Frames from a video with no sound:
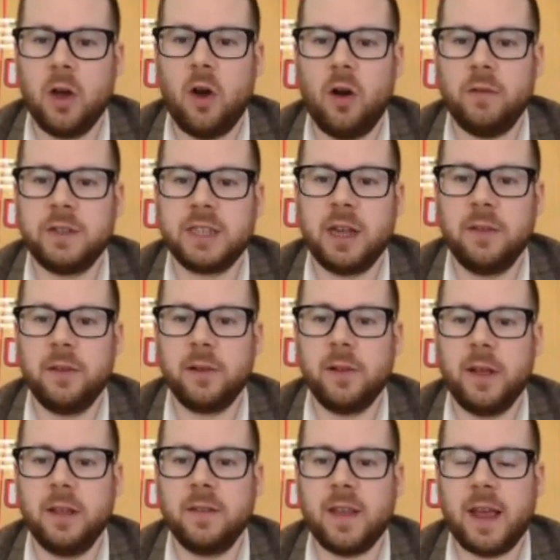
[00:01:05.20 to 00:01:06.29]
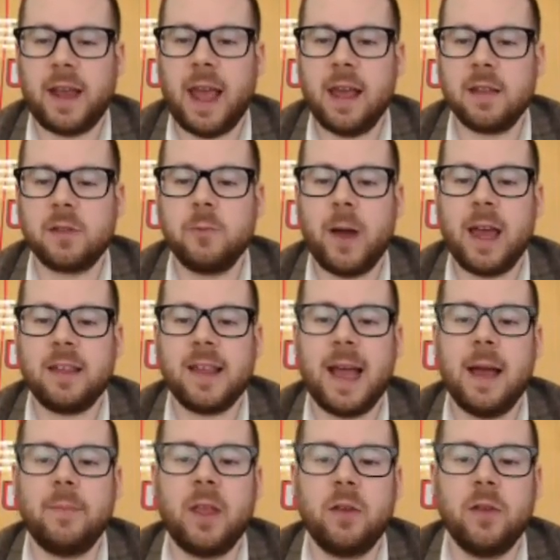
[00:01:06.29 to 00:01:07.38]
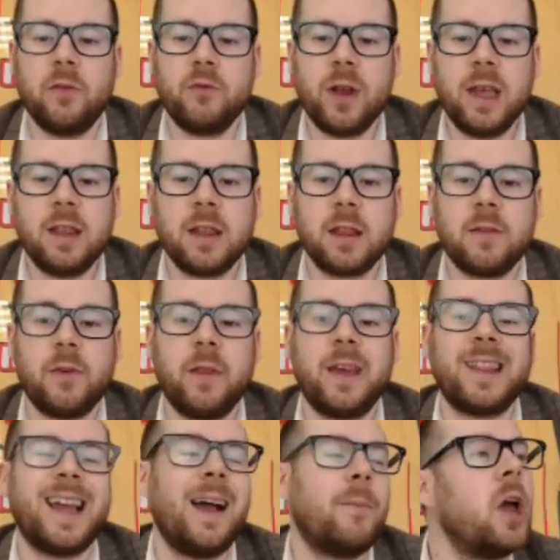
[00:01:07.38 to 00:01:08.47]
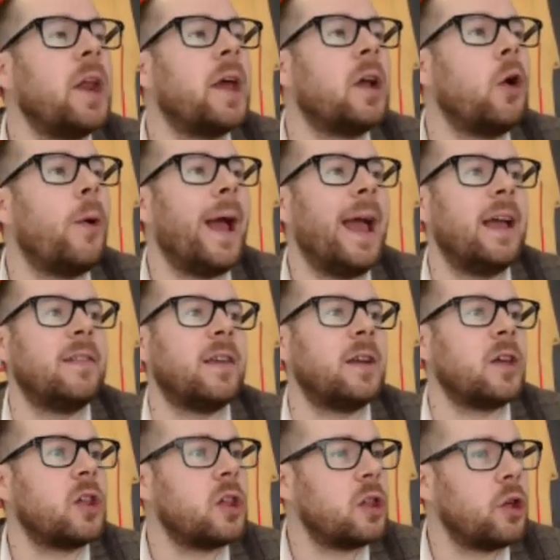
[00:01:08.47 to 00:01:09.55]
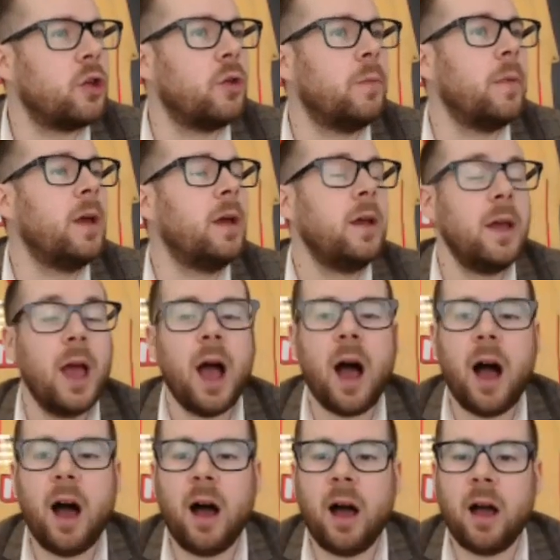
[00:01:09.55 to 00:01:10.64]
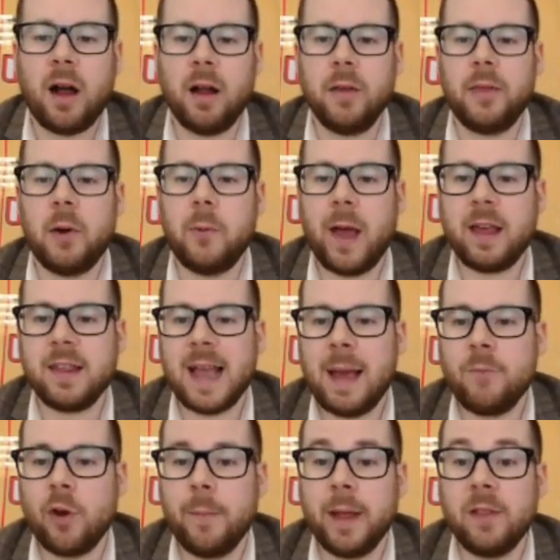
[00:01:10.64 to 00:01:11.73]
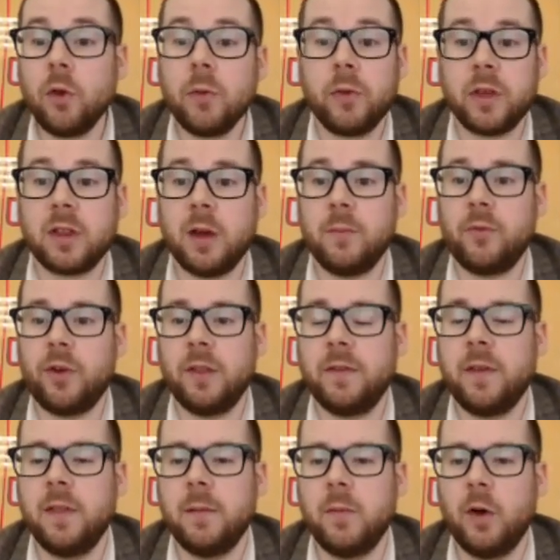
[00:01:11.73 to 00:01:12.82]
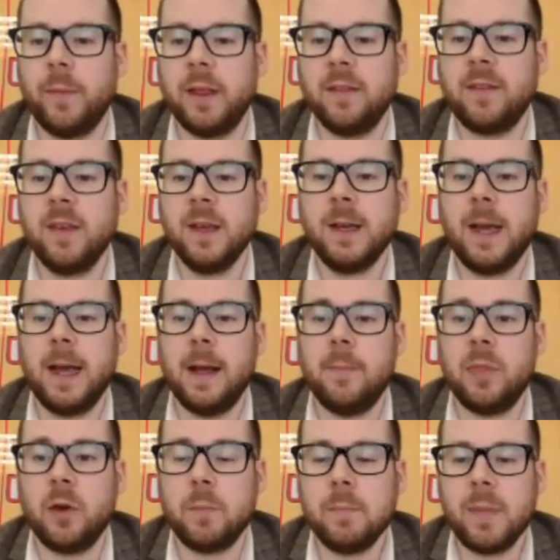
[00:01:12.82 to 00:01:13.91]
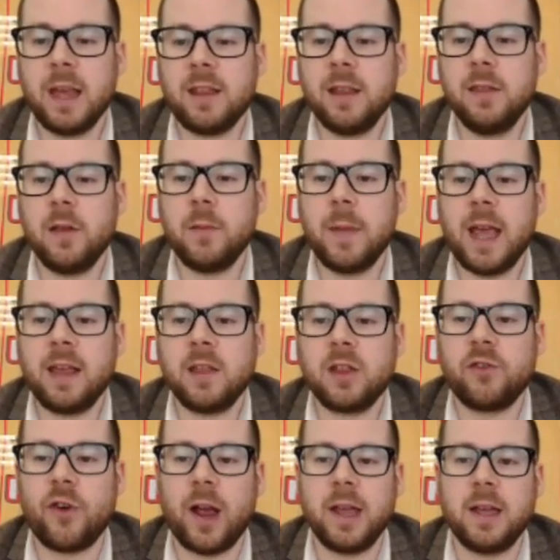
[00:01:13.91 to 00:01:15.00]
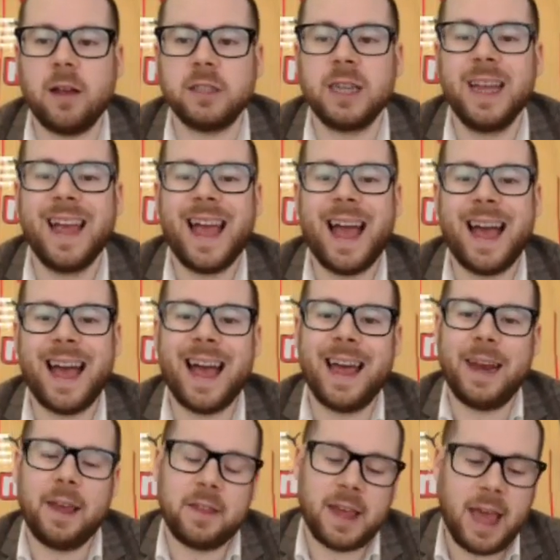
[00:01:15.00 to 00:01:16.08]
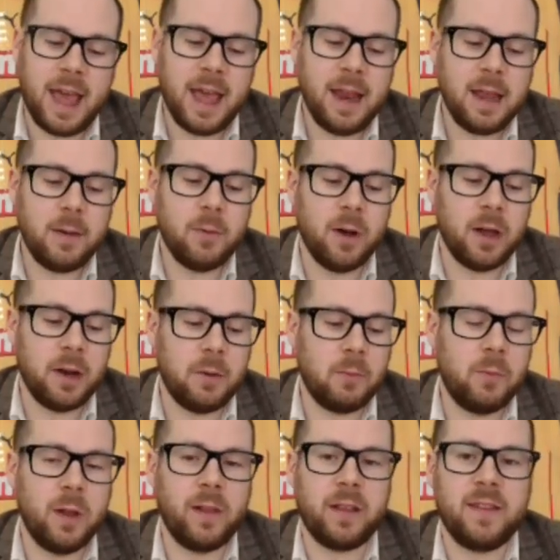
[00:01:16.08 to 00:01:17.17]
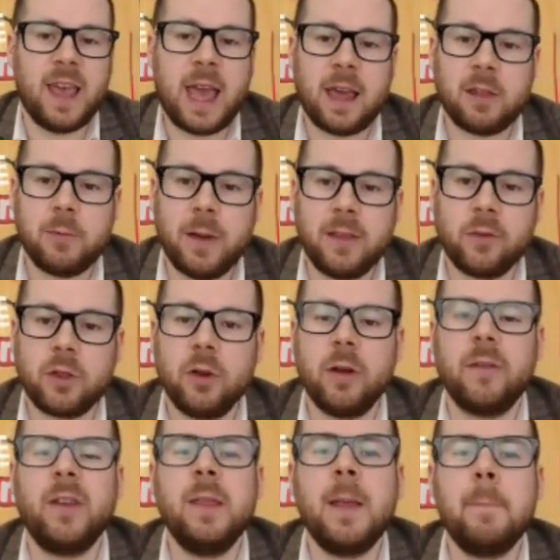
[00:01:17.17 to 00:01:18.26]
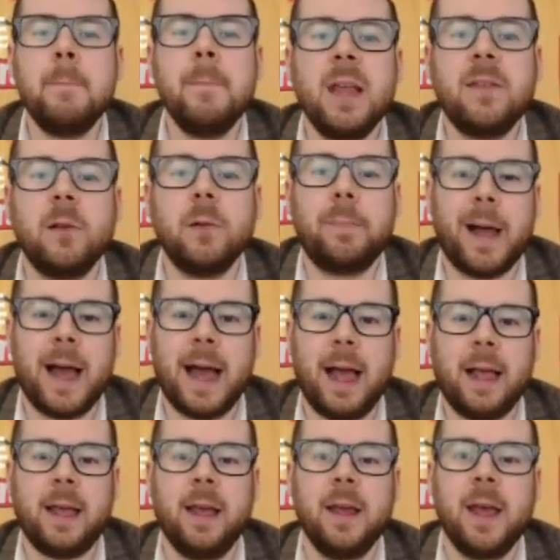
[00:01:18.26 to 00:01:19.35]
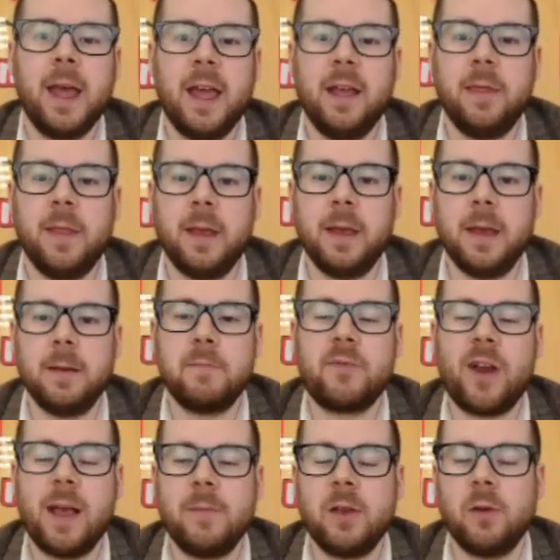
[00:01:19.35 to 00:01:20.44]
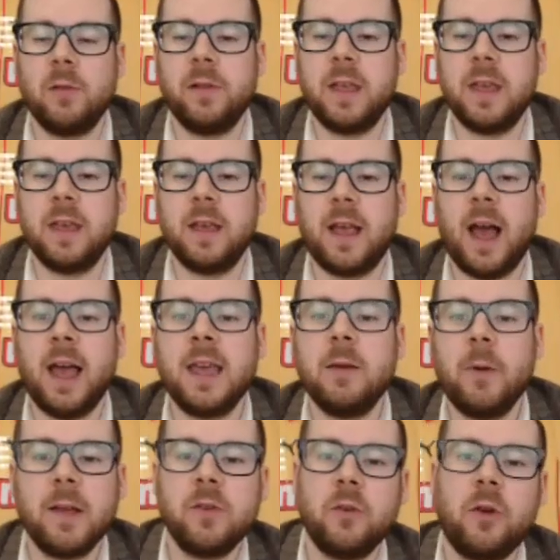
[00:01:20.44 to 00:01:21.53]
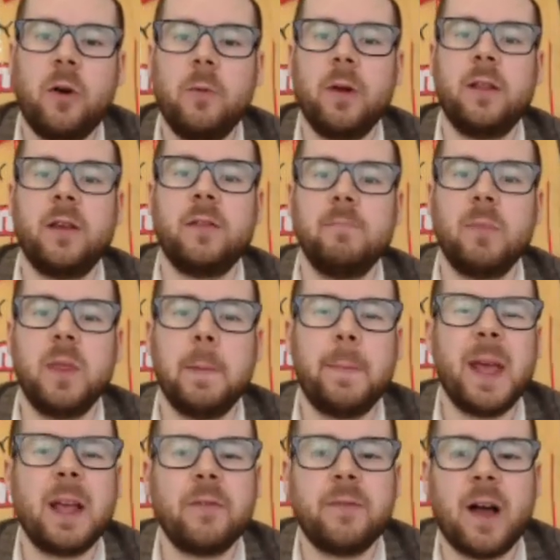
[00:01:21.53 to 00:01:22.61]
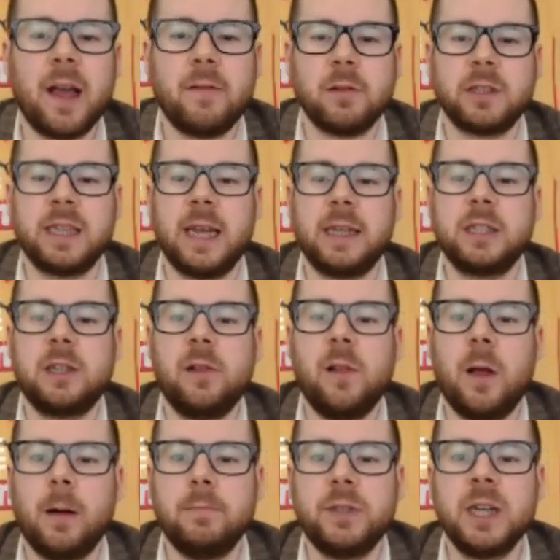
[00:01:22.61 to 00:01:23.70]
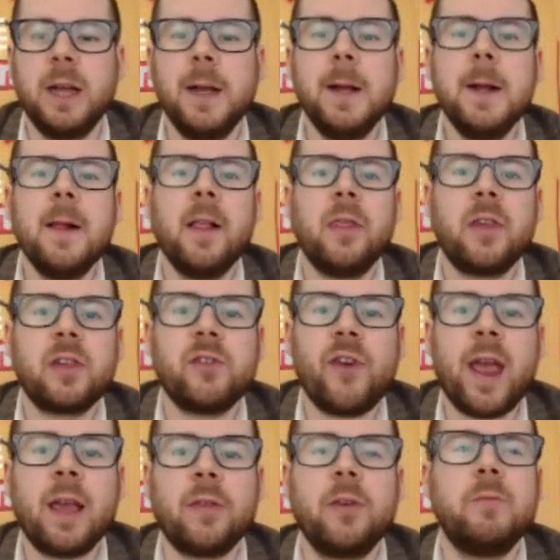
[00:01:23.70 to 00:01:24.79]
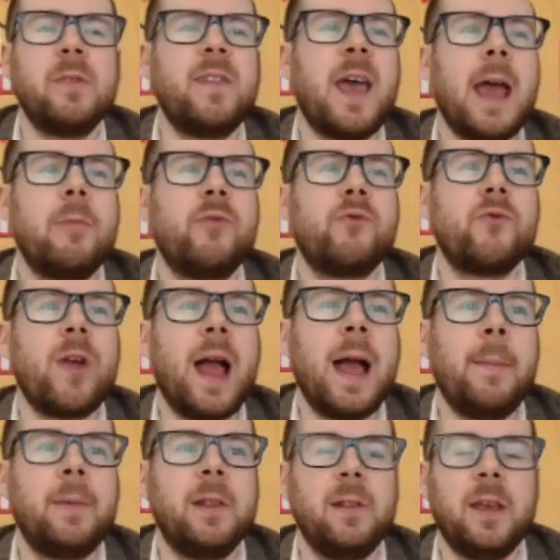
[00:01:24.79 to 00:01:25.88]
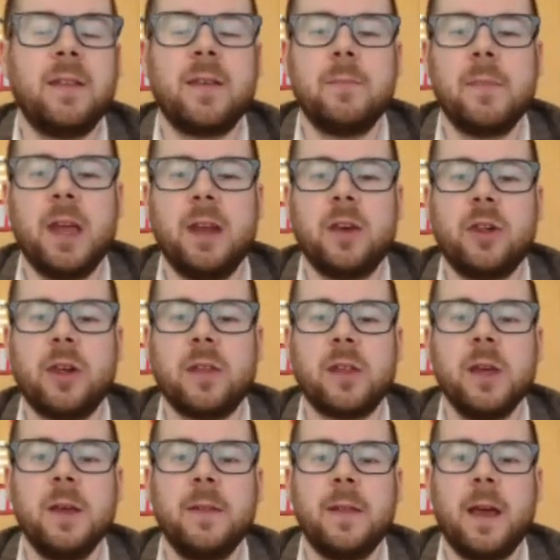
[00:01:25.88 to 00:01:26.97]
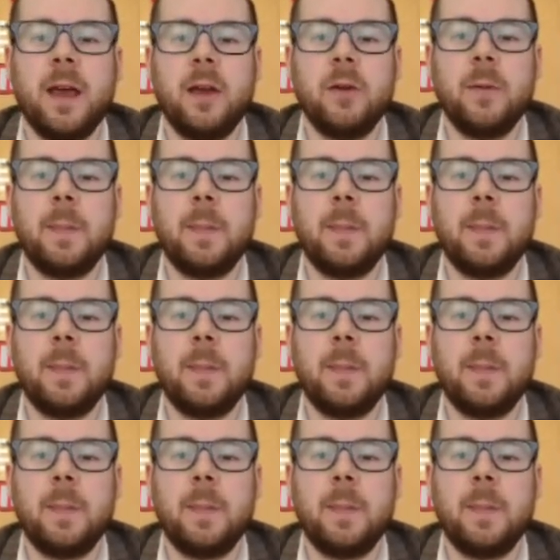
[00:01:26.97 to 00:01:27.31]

of Sunderland against West Ham. Now, the reasons for this, I'm going to go ahead and assume, are that West Ham are a bit toothless up front at the moment. They're missing their main strikers. And as anyone will attest, when you're sort of in the middle pack in the Premier League, i.e. when you're not one of the big 5 or 6 clubs, the strength and depth rapidly diminishes. Now,